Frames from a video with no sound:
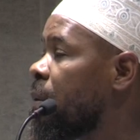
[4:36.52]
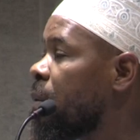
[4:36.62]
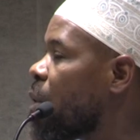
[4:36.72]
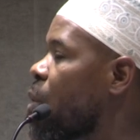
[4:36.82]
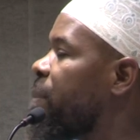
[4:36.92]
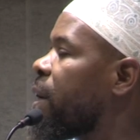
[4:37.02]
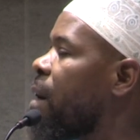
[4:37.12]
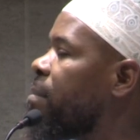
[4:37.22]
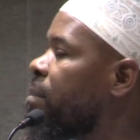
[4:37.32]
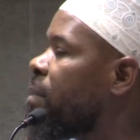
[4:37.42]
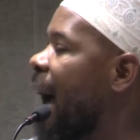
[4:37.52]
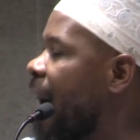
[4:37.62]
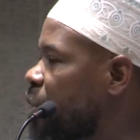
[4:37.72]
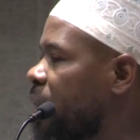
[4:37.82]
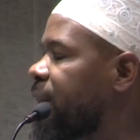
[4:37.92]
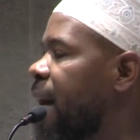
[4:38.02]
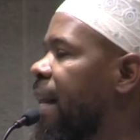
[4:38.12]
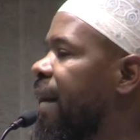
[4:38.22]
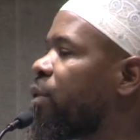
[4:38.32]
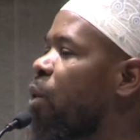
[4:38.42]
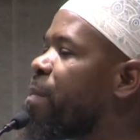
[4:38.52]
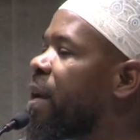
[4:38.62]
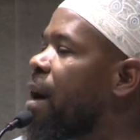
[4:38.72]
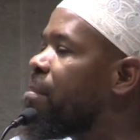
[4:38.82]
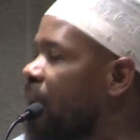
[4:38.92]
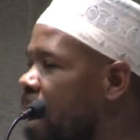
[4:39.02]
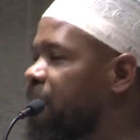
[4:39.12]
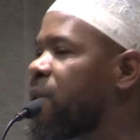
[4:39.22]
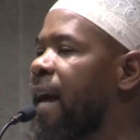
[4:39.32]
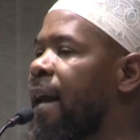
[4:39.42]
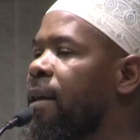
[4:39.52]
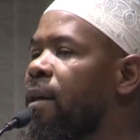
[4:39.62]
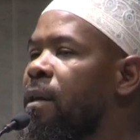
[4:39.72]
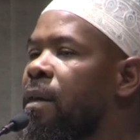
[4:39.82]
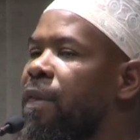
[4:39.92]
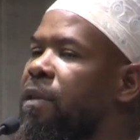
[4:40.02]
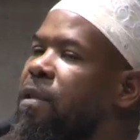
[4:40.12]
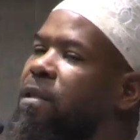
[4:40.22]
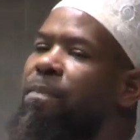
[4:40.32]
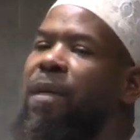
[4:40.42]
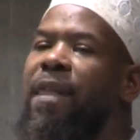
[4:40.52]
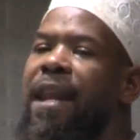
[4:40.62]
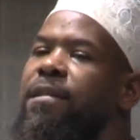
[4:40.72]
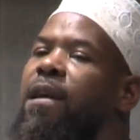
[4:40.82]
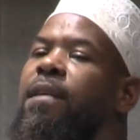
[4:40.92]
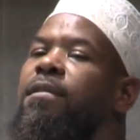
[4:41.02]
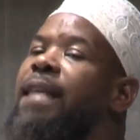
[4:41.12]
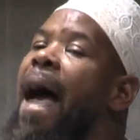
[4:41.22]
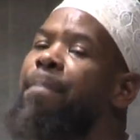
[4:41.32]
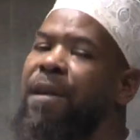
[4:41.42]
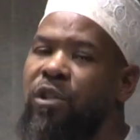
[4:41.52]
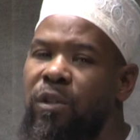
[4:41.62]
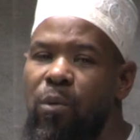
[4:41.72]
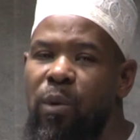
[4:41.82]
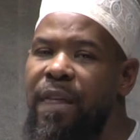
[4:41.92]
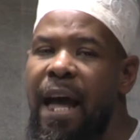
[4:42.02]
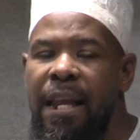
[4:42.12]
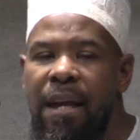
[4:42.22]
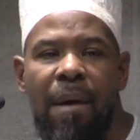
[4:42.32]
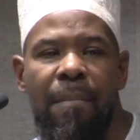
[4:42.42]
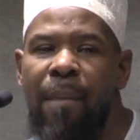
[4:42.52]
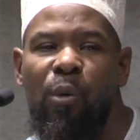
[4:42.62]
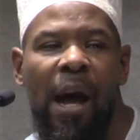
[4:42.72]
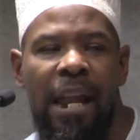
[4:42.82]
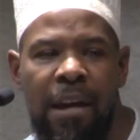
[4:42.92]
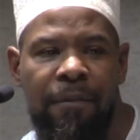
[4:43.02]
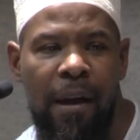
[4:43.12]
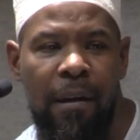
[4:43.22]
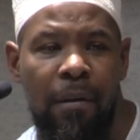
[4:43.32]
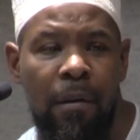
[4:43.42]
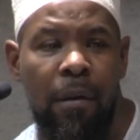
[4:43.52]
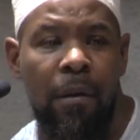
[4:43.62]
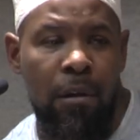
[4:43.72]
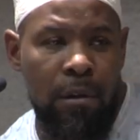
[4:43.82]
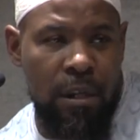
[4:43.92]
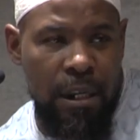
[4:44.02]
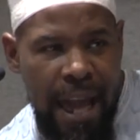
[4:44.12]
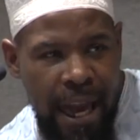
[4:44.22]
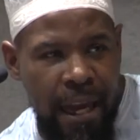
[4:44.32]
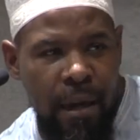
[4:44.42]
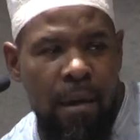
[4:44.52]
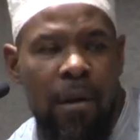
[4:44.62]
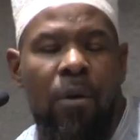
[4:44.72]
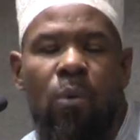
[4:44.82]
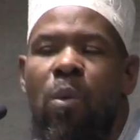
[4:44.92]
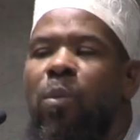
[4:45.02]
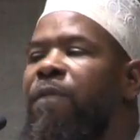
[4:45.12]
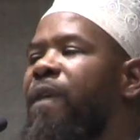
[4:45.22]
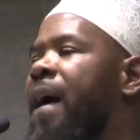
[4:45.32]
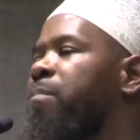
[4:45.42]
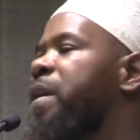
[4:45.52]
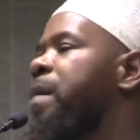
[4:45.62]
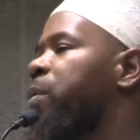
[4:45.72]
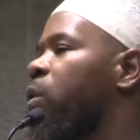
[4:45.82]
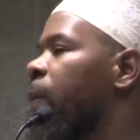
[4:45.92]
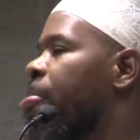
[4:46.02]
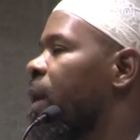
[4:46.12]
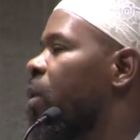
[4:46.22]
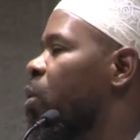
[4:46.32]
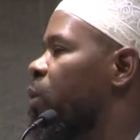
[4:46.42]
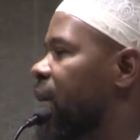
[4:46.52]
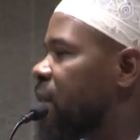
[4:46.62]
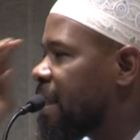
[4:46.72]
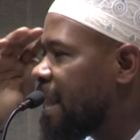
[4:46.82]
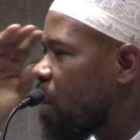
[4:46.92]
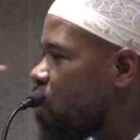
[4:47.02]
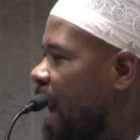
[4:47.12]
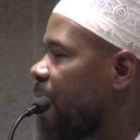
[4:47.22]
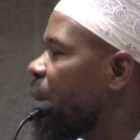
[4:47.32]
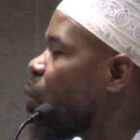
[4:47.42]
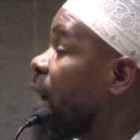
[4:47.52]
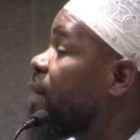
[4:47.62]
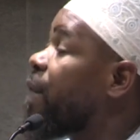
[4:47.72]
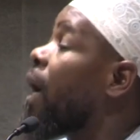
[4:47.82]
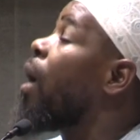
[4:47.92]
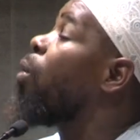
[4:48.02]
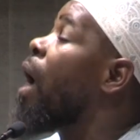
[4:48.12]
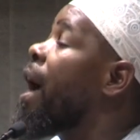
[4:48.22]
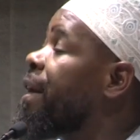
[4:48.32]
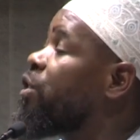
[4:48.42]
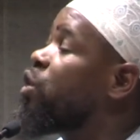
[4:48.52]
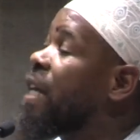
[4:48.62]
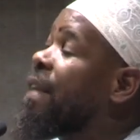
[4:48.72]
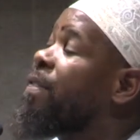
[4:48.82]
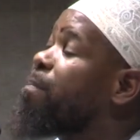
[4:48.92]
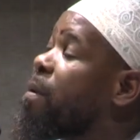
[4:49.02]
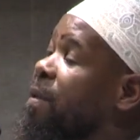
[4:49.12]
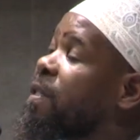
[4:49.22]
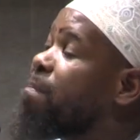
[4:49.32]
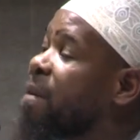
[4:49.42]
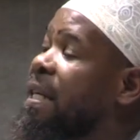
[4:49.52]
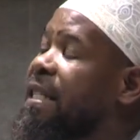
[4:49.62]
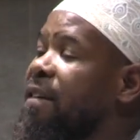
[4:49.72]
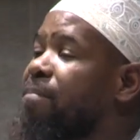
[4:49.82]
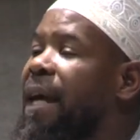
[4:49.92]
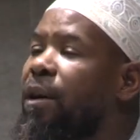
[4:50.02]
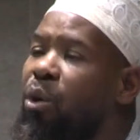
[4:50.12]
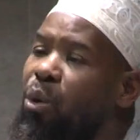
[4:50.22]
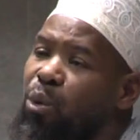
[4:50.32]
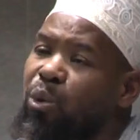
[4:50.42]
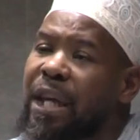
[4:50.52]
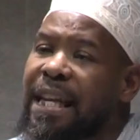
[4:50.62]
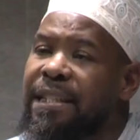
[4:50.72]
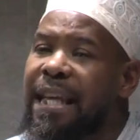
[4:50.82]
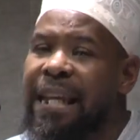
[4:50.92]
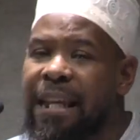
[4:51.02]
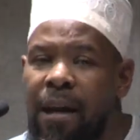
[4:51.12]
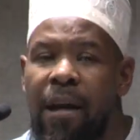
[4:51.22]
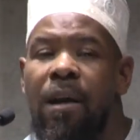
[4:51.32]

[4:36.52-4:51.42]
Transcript: Don't become agitated, don't become upset. This is something that is established with Al-Imam Abu Hanifa. Today, when we find people who this is their way, the way of the Khawarij, seeing the permissibility of making khuruj against the leader,